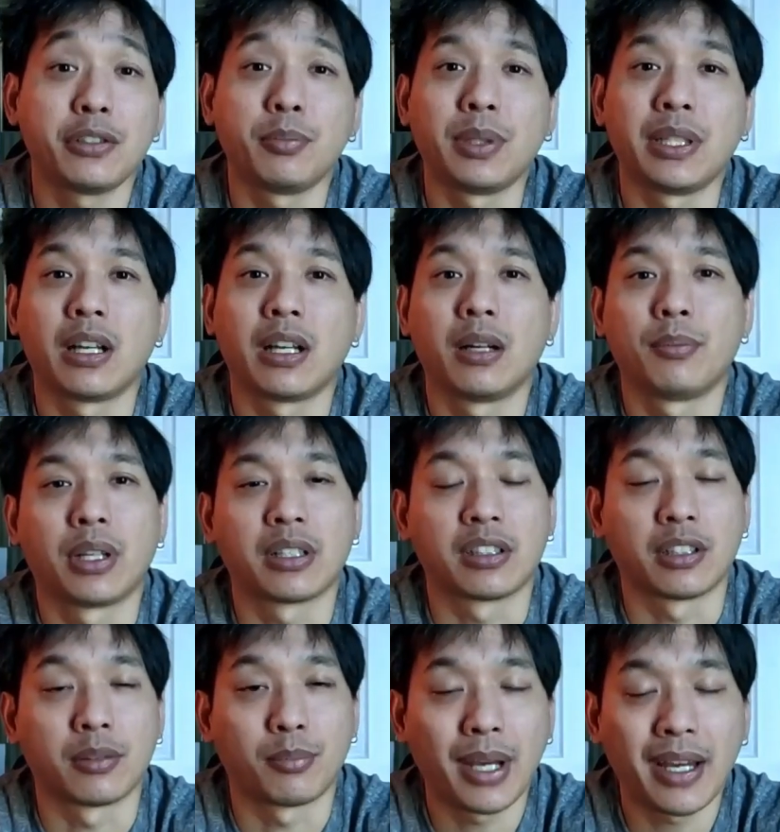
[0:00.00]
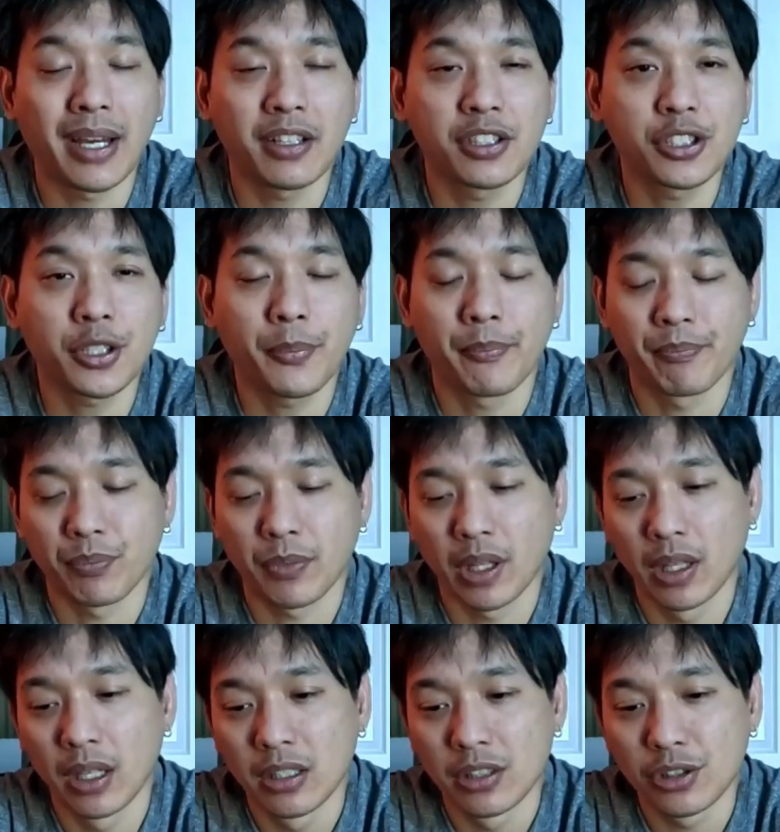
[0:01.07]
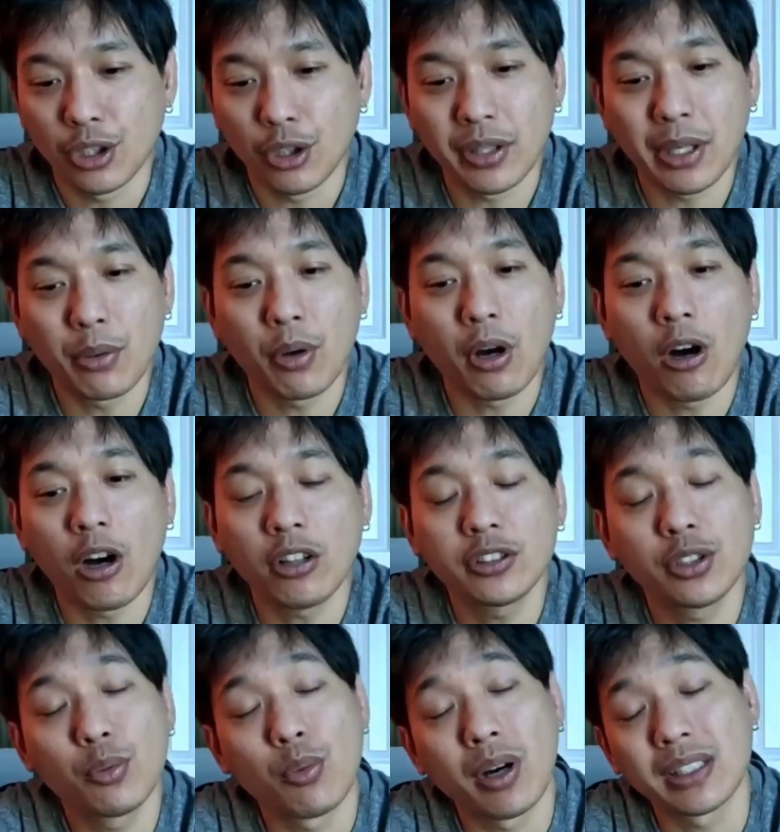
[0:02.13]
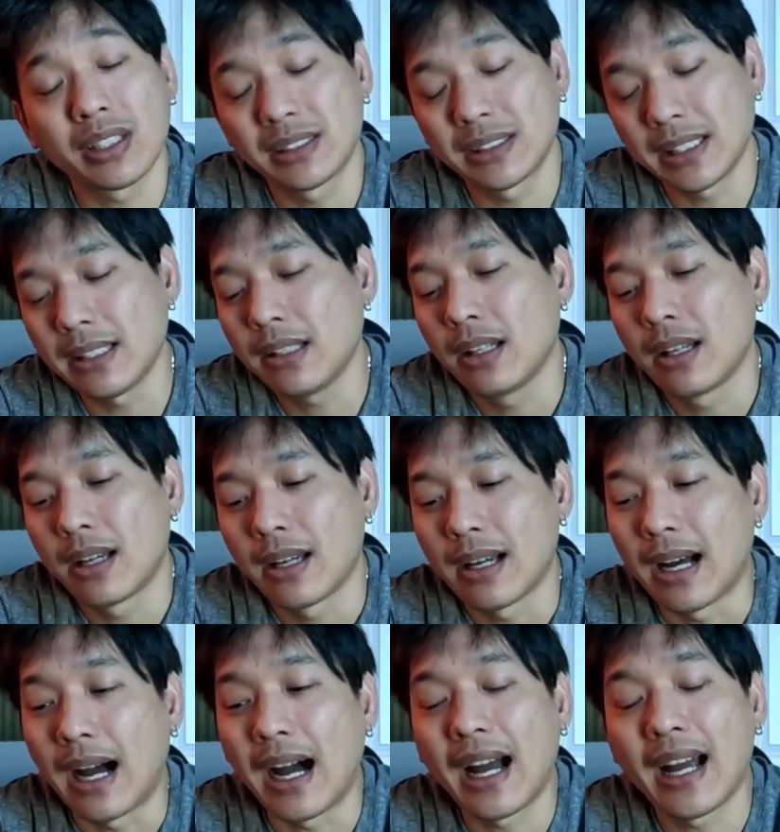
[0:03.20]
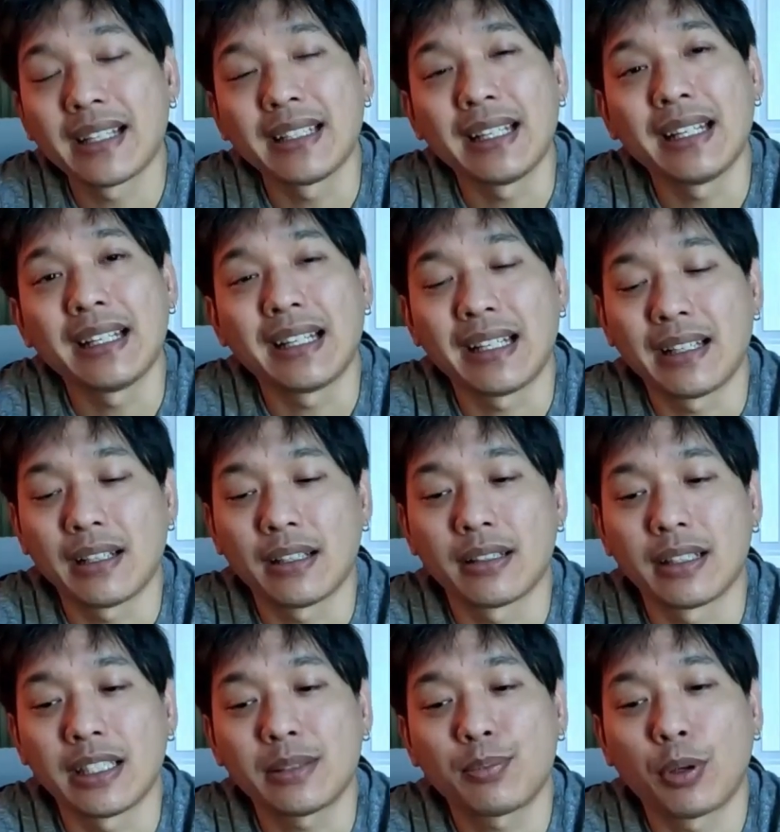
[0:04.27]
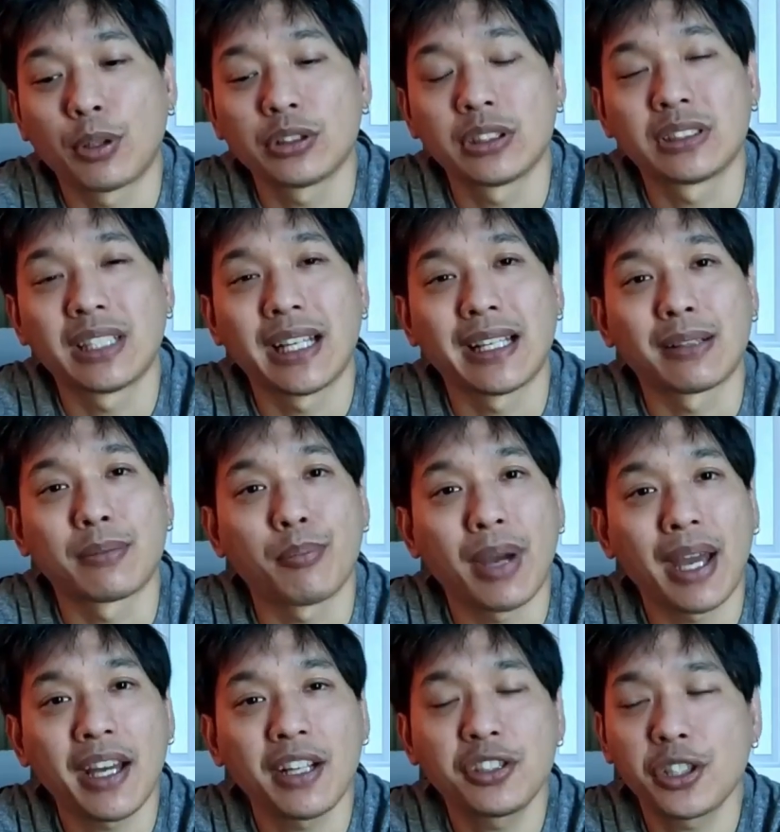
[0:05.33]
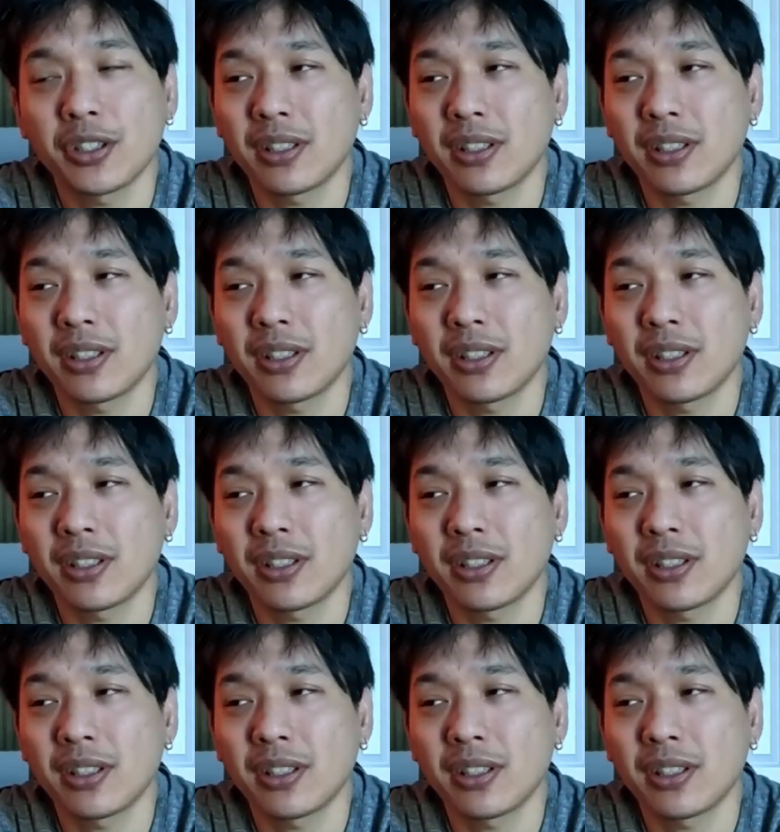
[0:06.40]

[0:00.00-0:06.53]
you become a good manager. So they will also want to see, I need this person to take manager